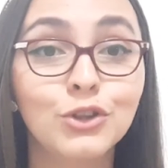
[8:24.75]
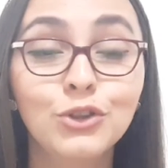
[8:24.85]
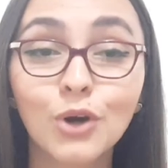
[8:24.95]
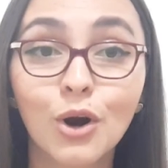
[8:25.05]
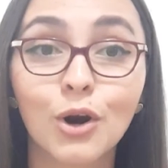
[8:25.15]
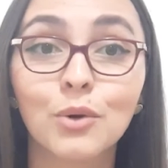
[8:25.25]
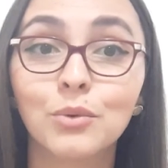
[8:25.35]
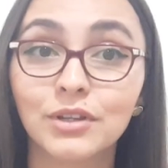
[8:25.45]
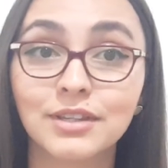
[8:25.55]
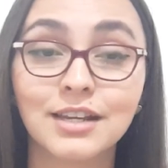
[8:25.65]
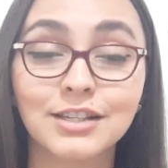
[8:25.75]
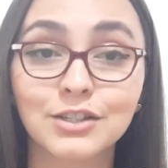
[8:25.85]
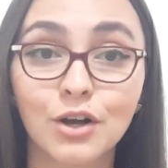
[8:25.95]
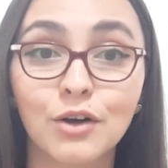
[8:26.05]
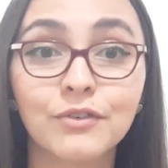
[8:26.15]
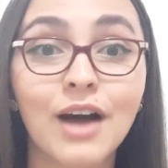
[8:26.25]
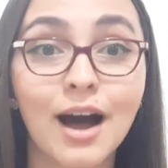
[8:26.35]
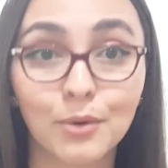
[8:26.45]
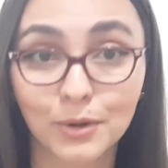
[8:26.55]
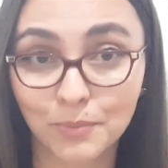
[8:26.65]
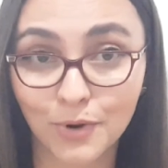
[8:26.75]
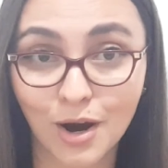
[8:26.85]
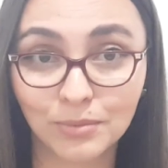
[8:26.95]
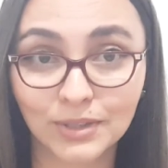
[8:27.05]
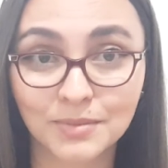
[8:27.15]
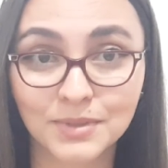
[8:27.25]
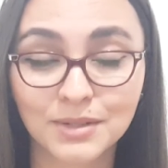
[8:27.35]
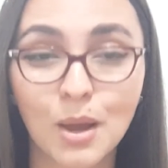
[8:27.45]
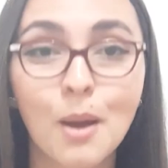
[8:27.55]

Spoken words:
nor will they solve our problems.